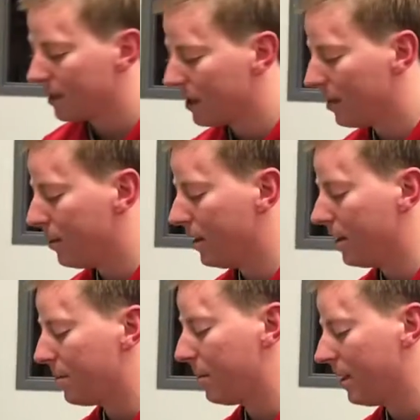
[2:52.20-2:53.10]
going to be
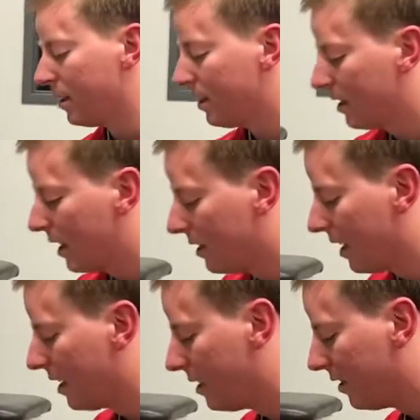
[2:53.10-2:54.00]
placed on the
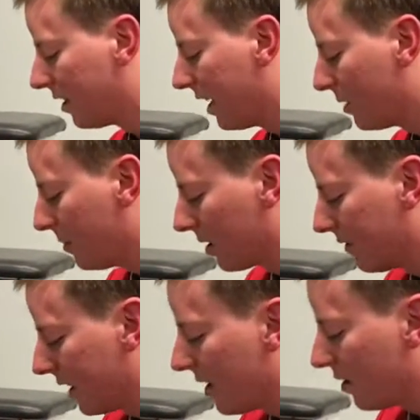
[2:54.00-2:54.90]
anterior aspect of
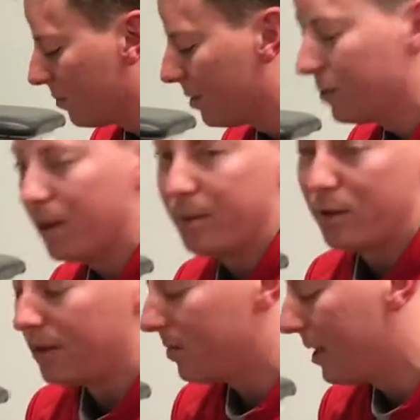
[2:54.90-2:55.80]
his ankle, midway
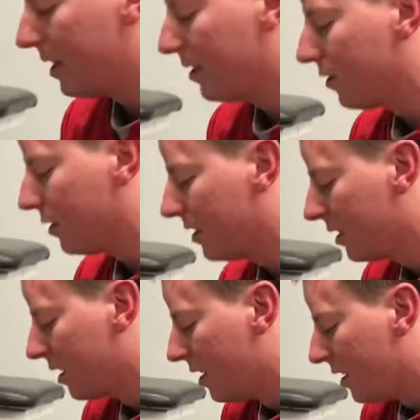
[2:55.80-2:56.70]
between the malleolus,
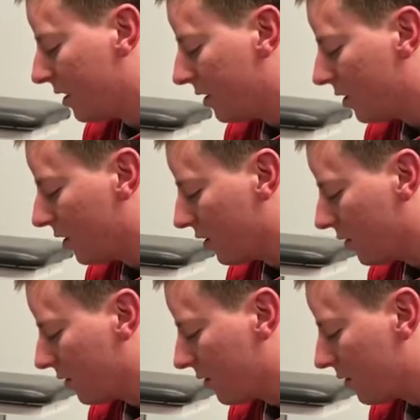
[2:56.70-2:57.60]

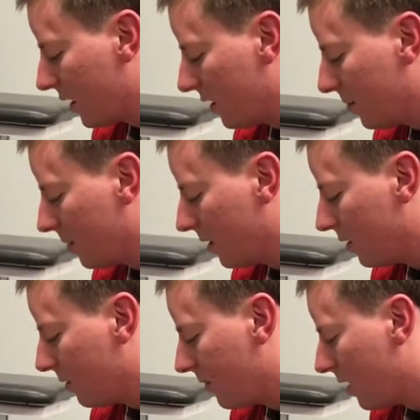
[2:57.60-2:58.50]
so right in the
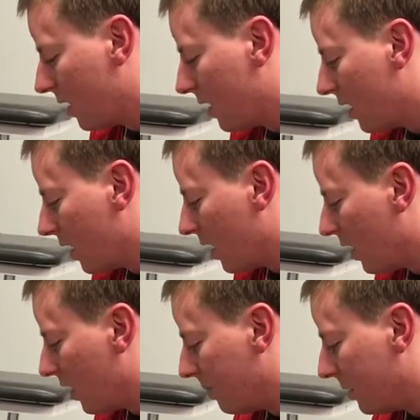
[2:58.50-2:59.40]
middle.
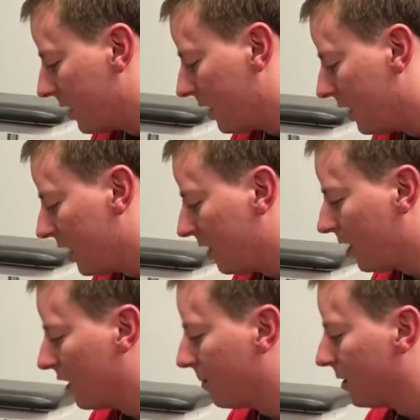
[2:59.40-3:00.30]
The stationary
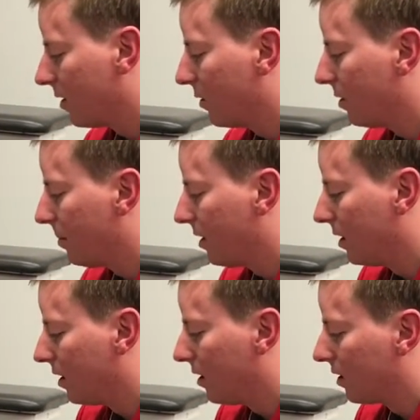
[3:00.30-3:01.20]
arm is going to be
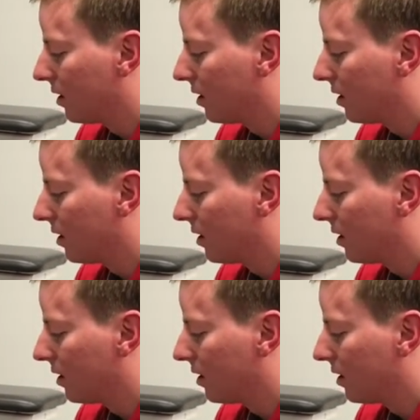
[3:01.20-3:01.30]
along